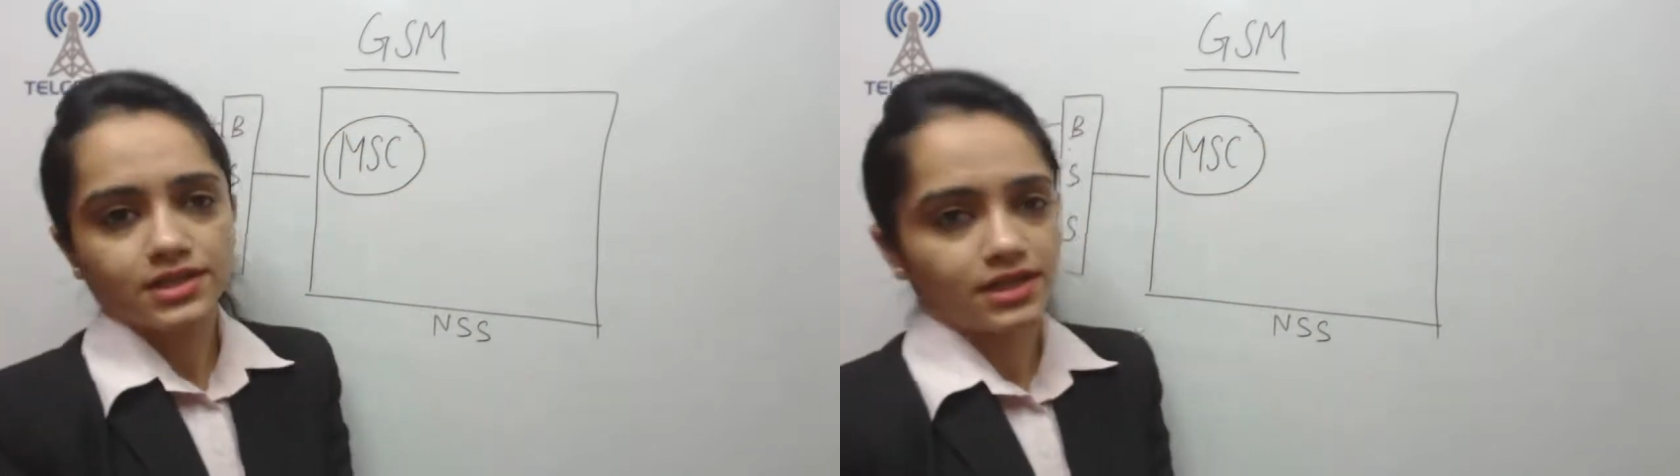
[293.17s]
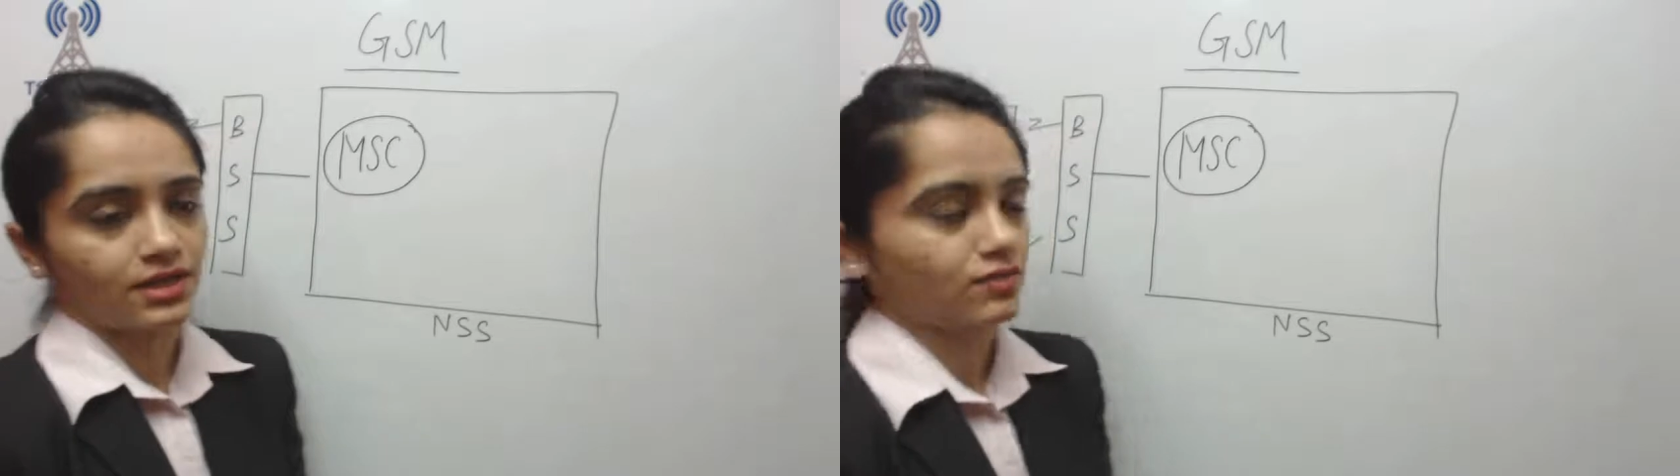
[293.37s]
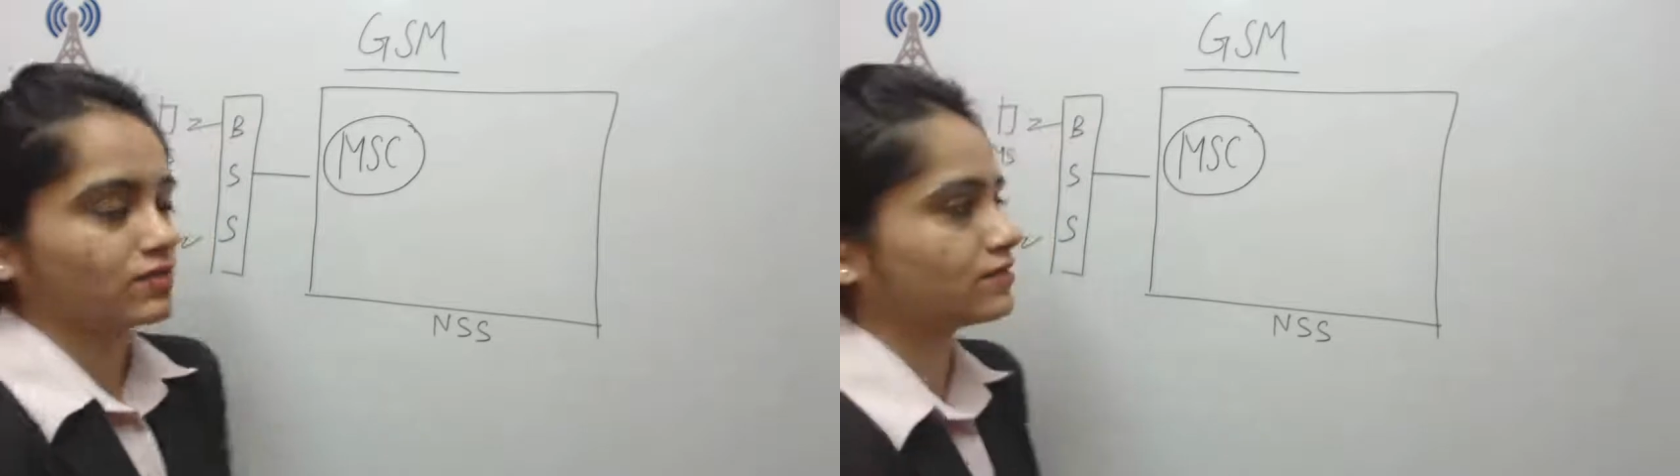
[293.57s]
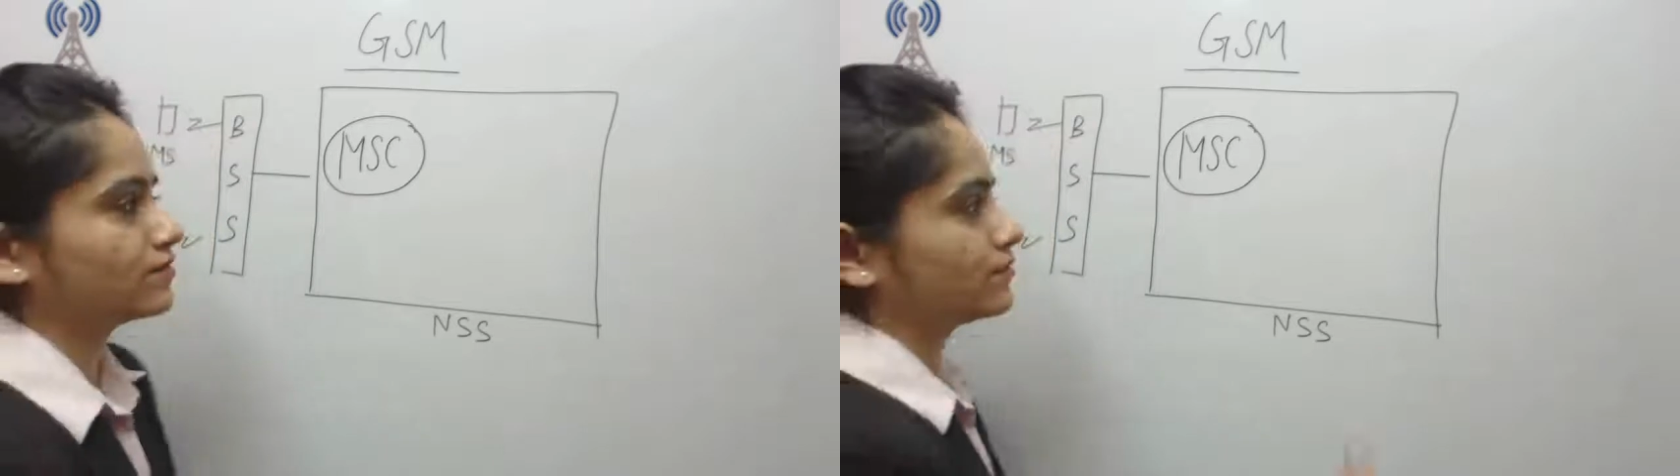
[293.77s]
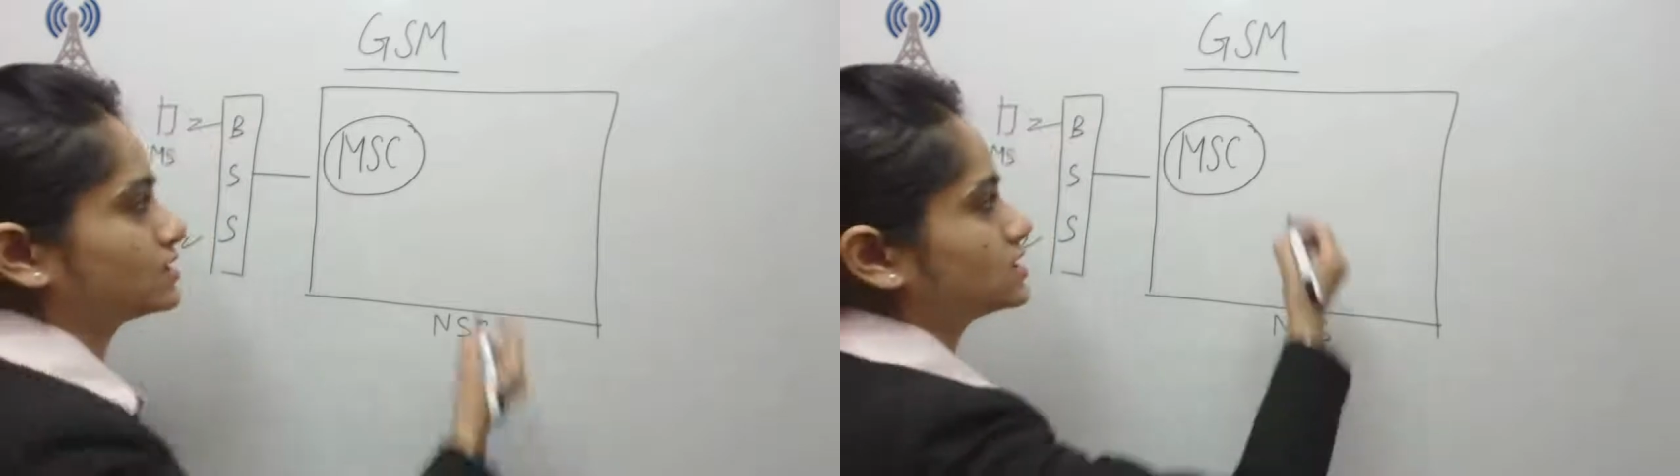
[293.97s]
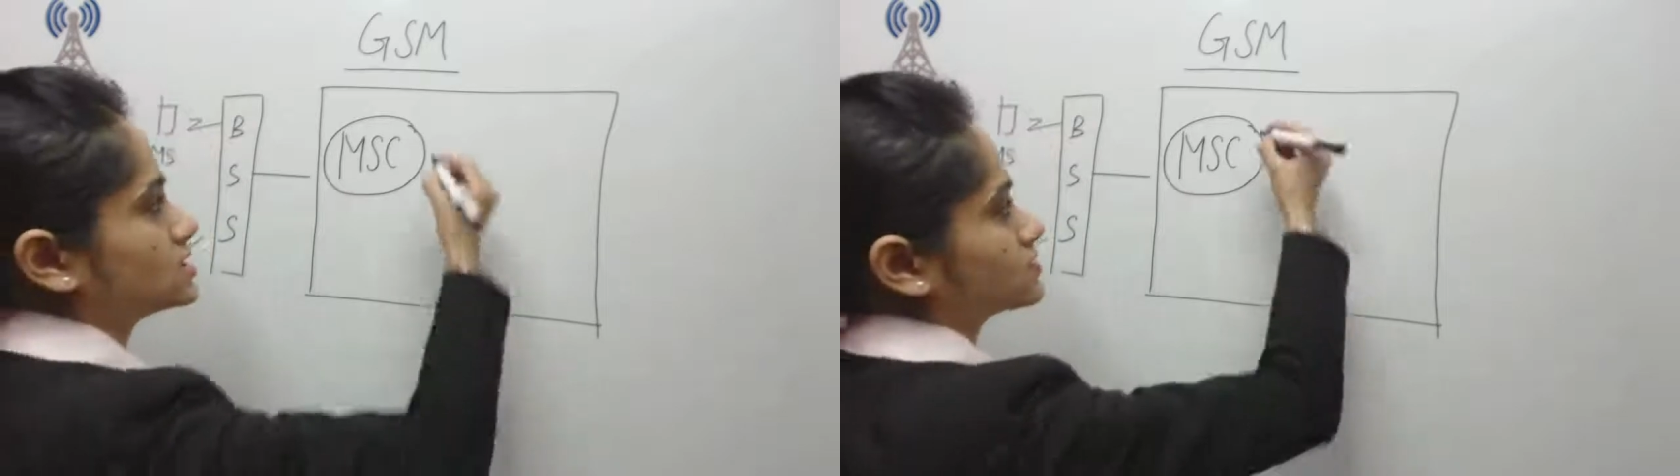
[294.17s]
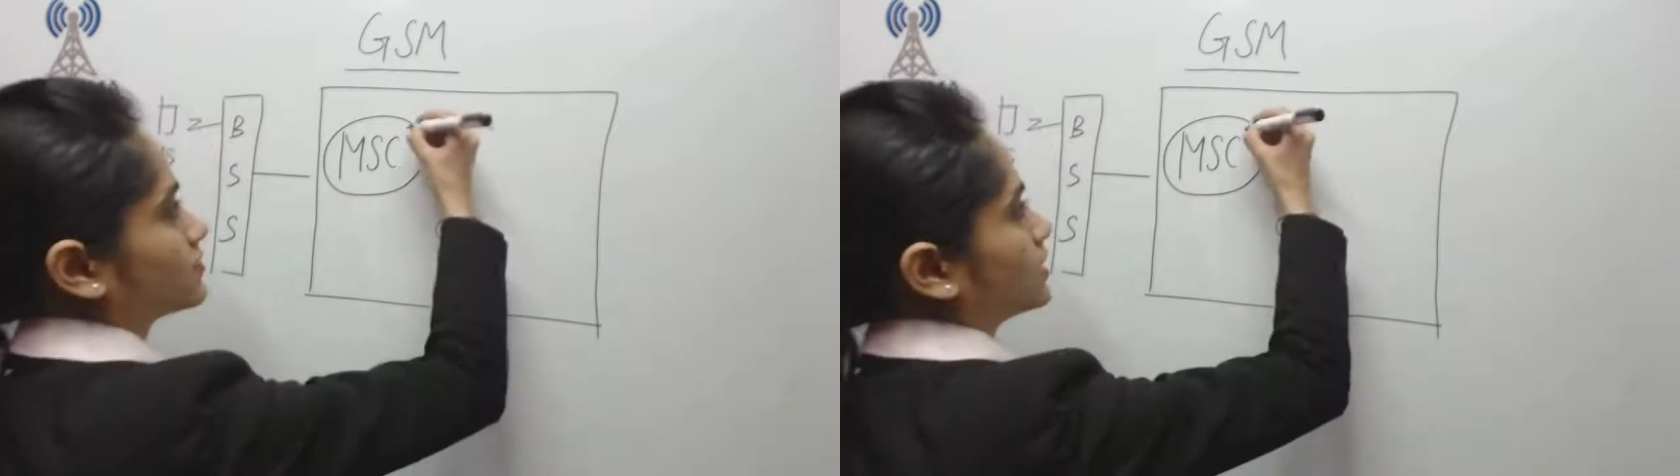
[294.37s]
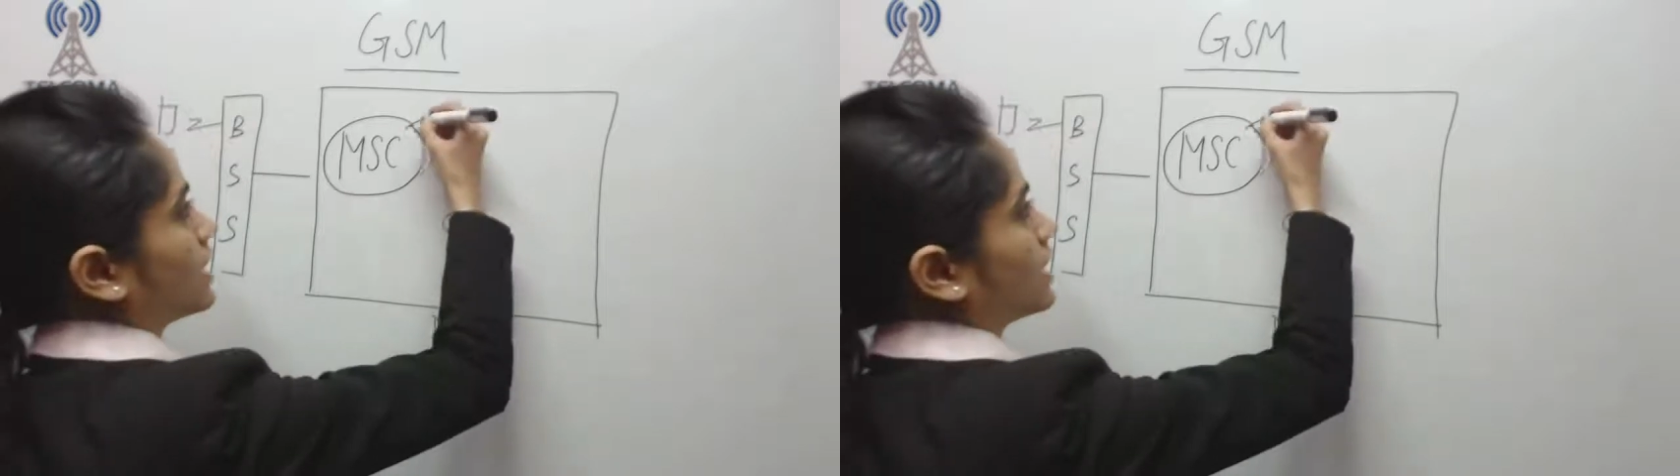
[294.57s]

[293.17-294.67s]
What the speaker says: network. With this we